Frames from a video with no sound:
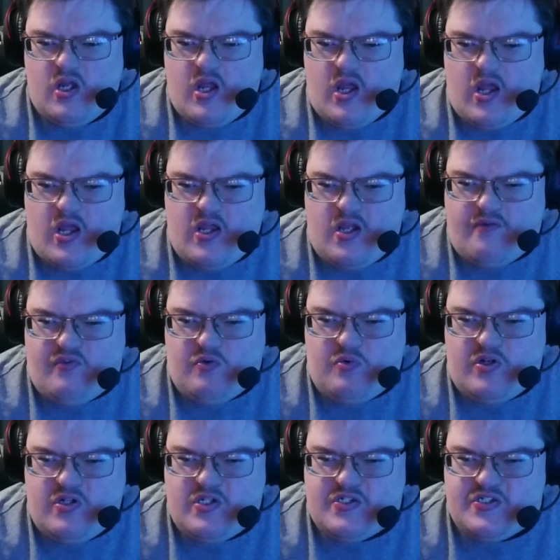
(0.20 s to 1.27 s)
Hey
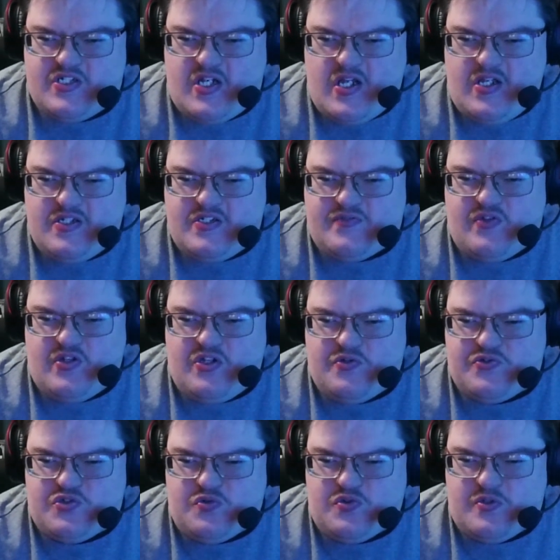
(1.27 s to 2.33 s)
everyone, today's video
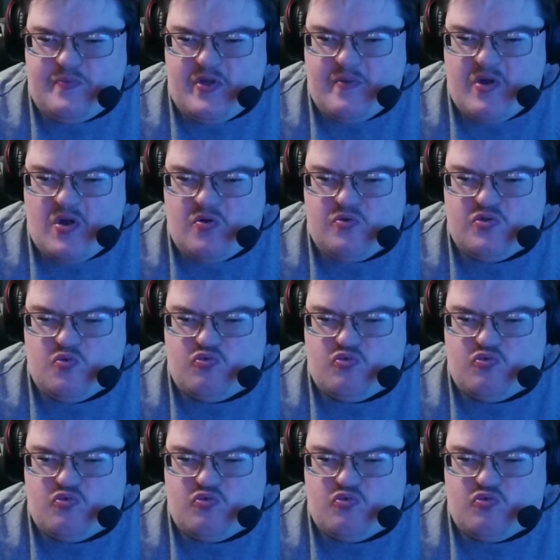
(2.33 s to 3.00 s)
is going to be about